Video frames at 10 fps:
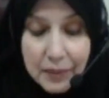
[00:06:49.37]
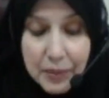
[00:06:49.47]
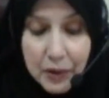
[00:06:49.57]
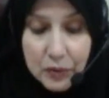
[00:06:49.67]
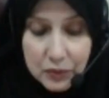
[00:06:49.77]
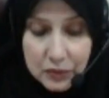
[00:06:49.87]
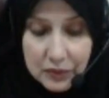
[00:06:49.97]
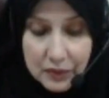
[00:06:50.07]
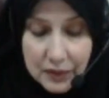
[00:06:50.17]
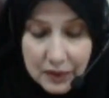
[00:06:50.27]
Sab'un.
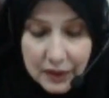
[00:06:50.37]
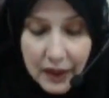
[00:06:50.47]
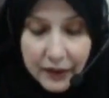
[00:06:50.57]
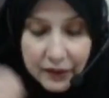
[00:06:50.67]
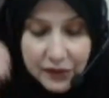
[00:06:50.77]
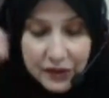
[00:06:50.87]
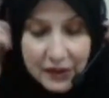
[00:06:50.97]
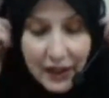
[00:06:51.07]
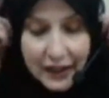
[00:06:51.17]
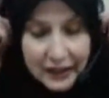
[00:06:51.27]
Yeah, there's an
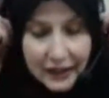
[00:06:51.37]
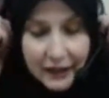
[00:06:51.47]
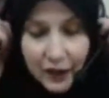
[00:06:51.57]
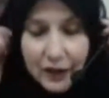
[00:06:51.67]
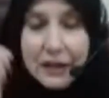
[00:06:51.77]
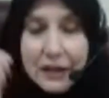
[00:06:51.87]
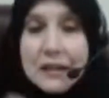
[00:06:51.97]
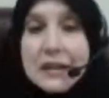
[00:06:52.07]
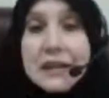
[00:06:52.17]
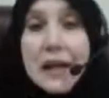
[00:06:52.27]
ayin in there.
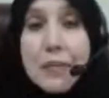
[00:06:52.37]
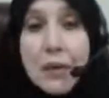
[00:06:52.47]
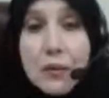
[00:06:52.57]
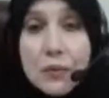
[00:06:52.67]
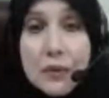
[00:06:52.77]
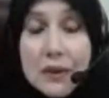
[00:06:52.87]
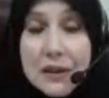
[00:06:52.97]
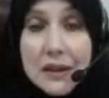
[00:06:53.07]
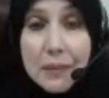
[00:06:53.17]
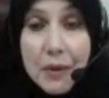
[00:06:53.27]
Sab'un.
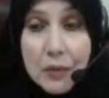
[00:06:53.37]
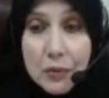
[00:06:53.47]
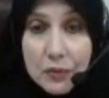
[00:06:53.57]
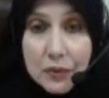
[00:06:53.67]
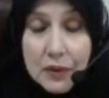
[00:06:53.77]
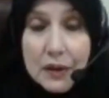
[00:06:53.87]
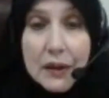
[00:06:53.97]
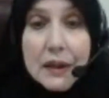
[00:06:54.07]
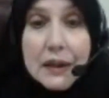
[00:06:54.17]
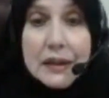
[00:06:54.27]
Sab'un
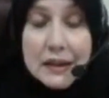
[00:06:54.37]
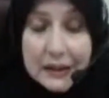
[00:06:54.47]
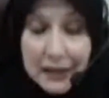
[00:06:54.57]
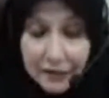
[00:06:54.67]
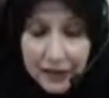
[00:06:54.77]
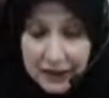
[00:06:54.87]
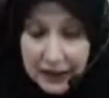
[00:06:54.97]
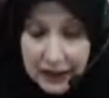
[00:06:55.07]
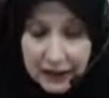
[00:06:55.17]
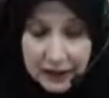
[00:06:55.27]
is
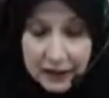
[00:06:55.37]
70.